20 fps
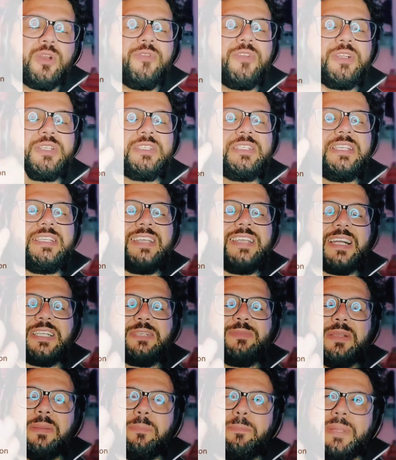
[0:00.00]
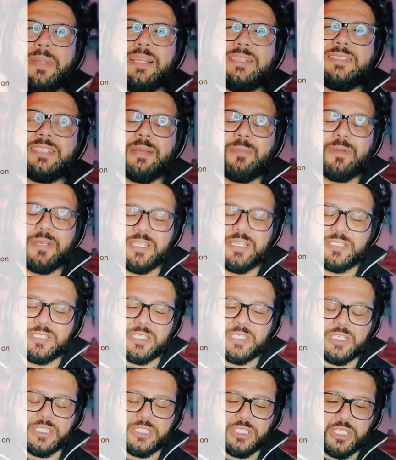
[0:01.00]
and this is, he talks about it big time on his,
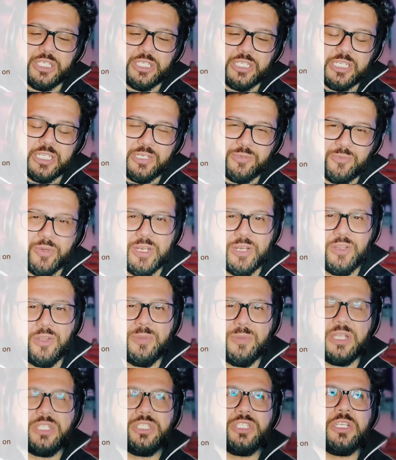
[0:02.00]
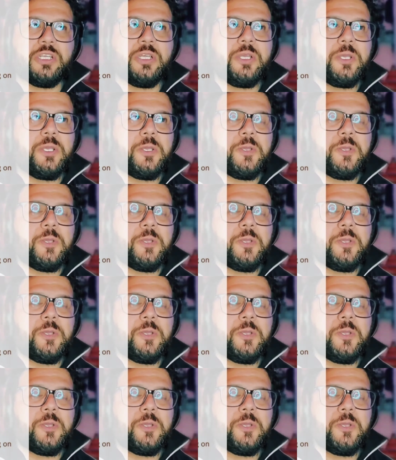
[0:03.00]
his and Brandon mentioned it,